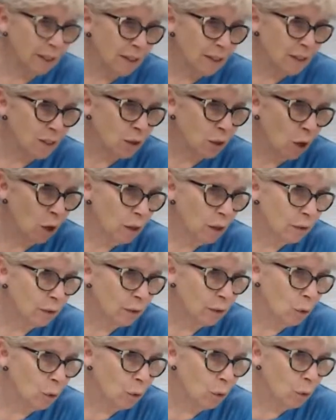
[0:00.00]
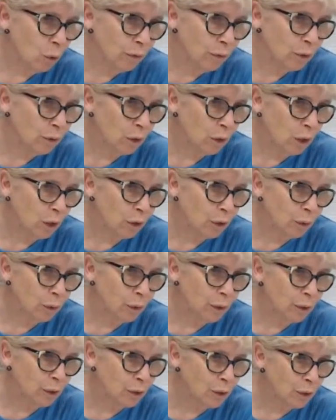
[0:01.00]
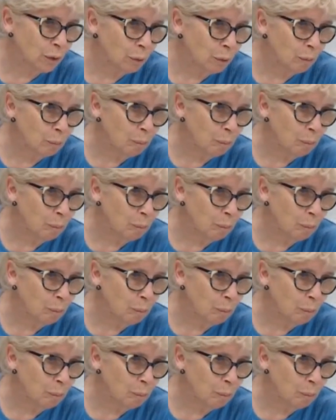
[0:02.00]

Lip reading: there's not an awful lot you can do